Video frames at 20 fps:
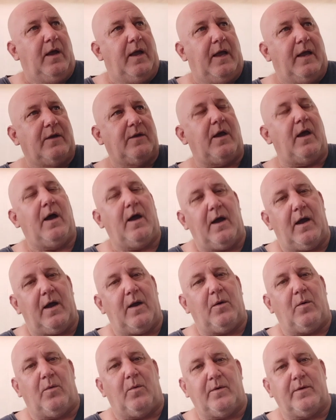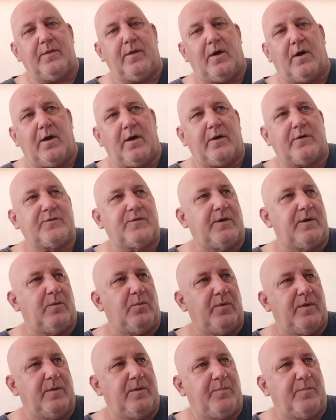I won the auction and
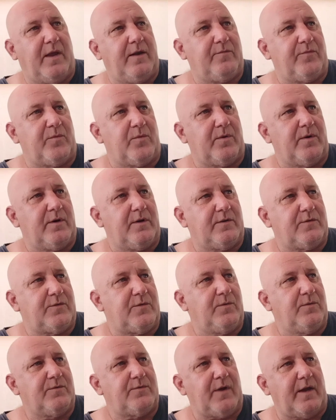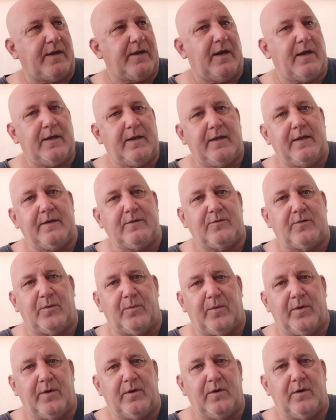went and paid for it, and as soon as I got into
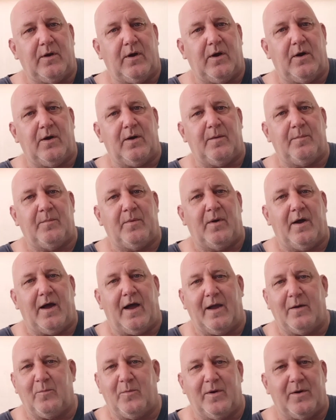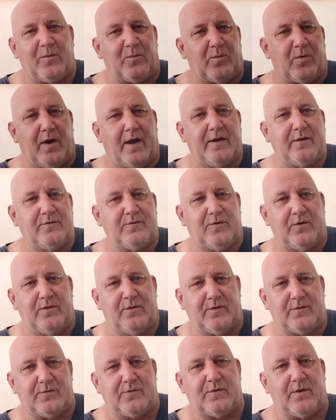it, I went right to the
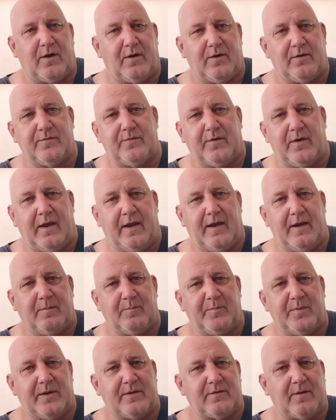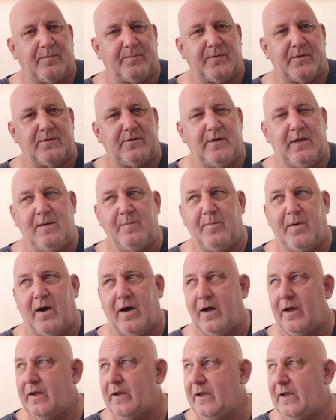stuff and picked up the
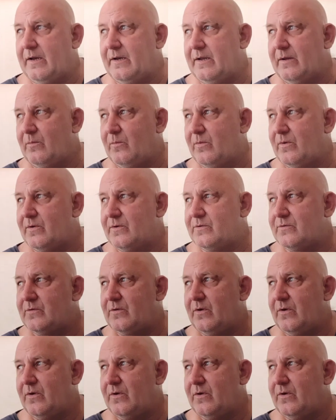teapot, and it was